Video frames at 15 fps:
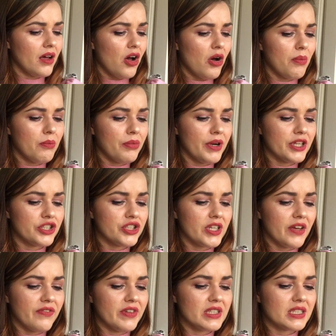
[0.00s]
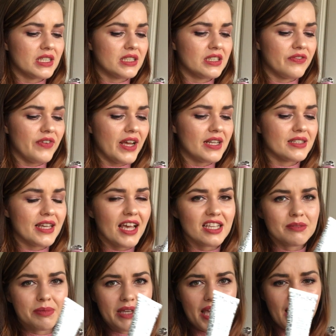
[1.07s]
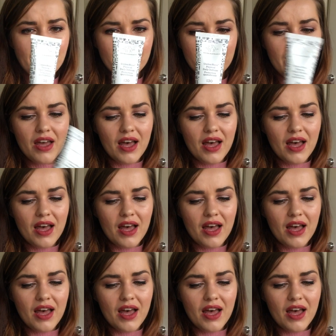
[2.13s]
Ombre Sheer Physical Defense SPF.